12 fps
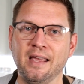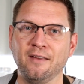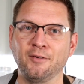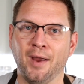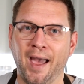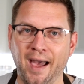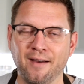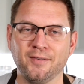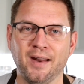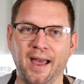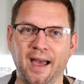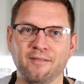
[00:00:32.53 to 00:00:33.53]
If you have
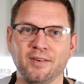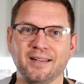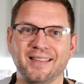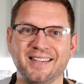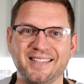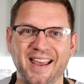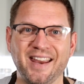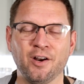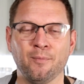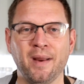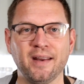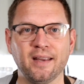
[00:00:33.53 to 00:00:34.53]
to have it the day
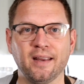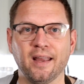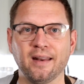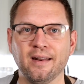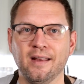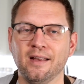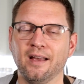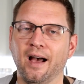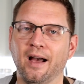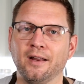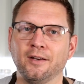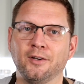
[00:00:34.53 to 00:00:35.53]
you're making it,
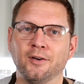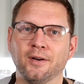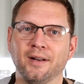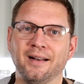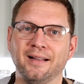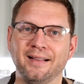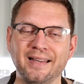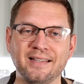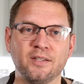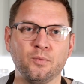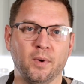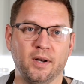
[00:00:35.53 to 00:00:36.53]
you're going to at
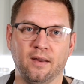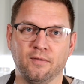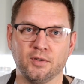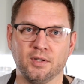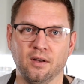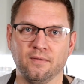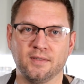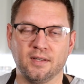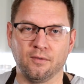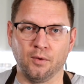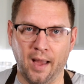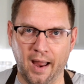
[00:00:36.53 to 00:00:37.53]
least want to give yourself
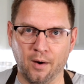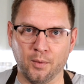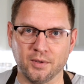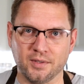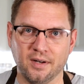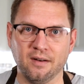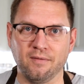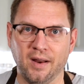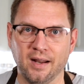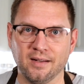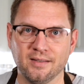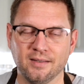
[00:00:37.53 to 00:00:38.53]
several hours in
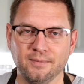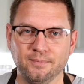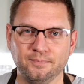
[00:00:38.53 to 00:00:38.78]
advance.